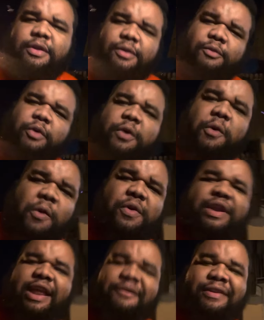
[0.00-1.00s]

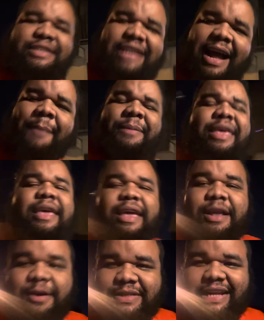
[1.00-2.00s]
Recruiting never stopped. It
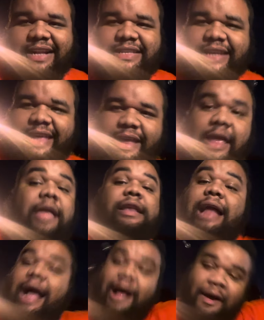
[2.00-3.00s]
goes down to the end.
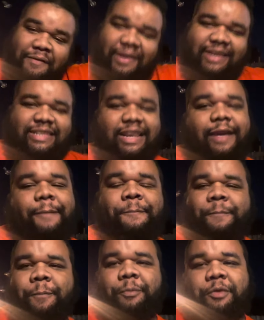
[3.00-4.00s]
Now, obviously,
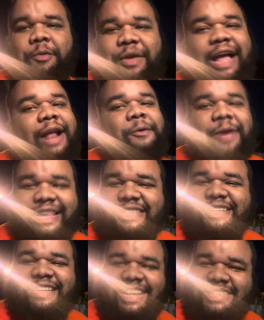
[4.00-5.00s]
we got to wait
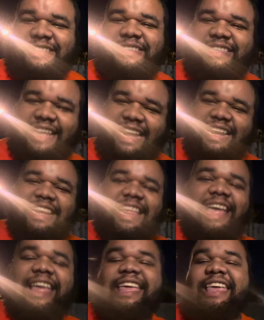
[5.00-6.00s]
till National Signing
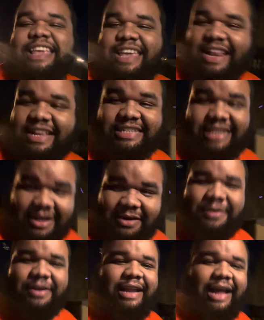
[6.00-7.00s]
Day. Get it signed
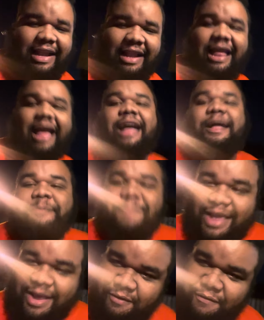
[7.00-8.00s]
on the dotted line.
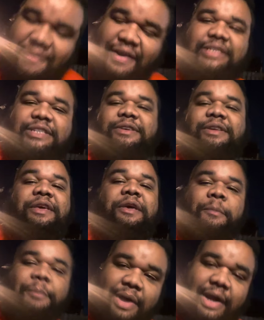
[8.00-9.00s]
Make it official.
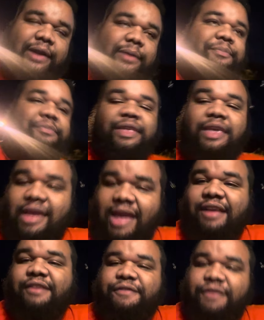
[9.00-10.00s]
But he
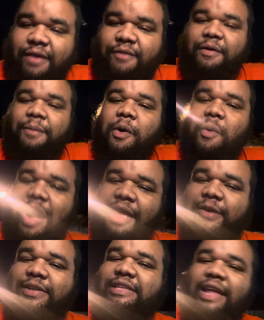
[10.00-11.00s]
has flipped from
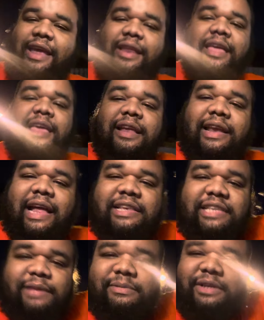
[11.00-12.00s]
Ohio State, that
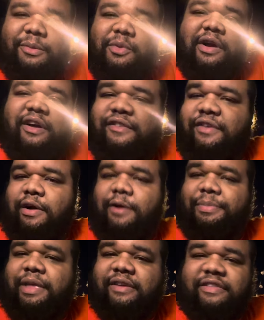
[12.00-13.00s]
team somewhere
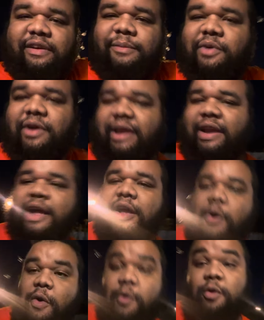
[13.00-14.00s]
up there somewhere in the
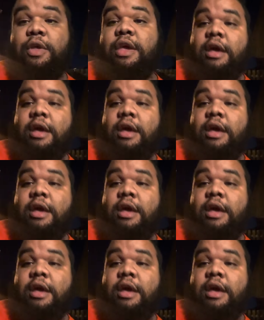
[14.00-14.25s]
cold,